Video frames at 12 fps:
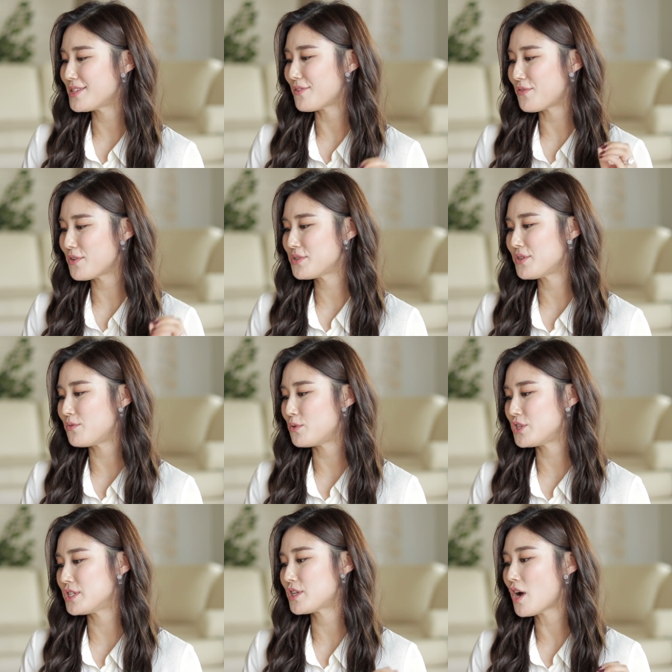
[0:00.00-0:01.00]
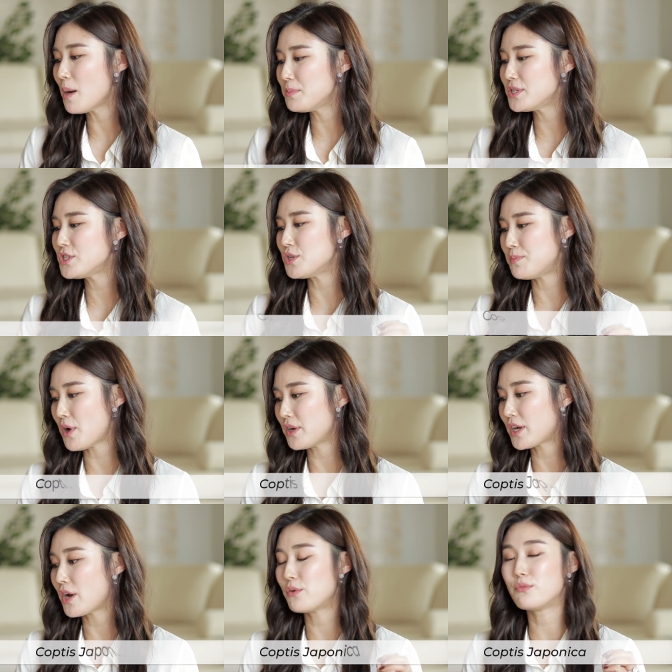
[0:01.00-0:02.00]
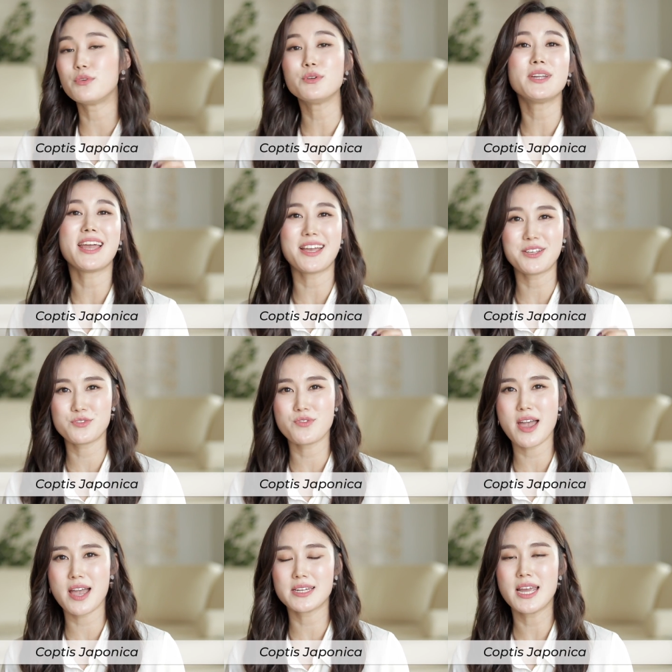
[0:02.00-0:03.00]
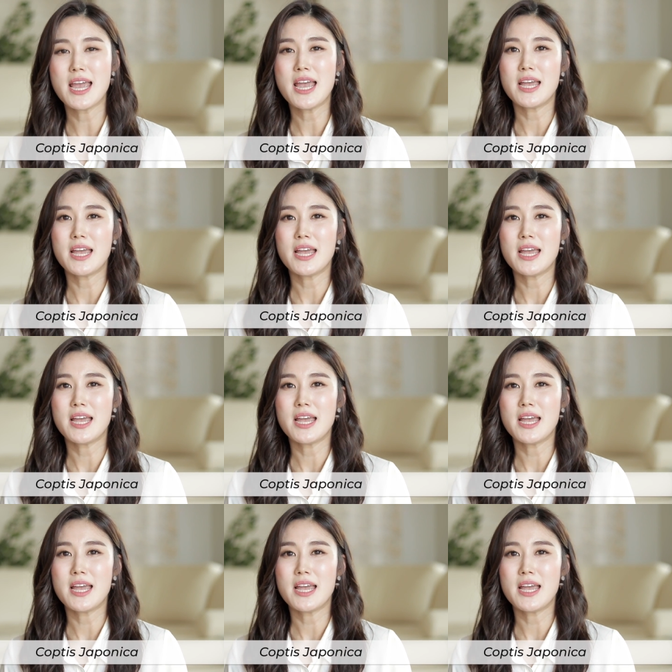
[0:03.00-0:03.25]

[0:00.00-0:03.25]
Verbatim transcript: the first of which is Coptis Japonica Root Extract.